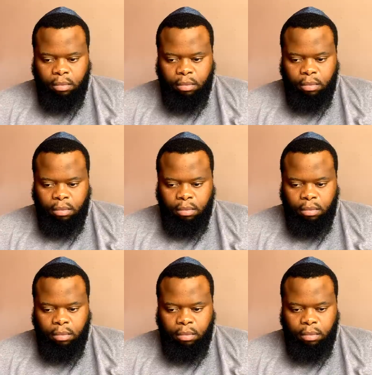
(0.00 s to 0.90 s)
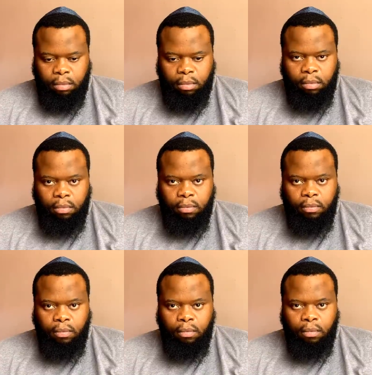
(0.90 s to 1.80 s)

(no one is talking)